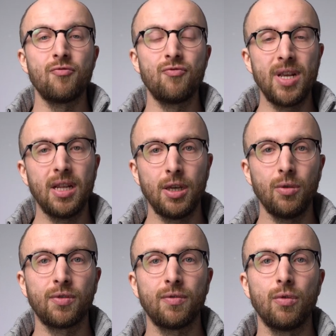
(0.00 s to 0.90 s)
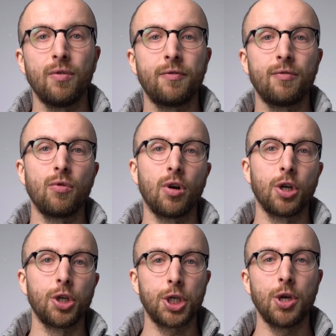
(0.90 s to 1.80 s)
really useful
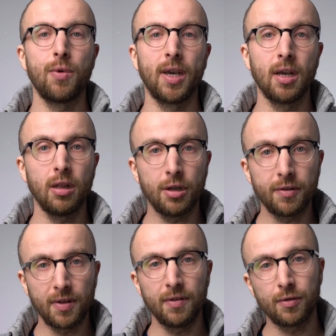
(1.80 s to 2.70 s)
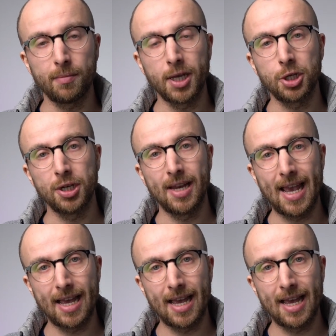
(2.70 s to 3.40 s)
for showing a lot of information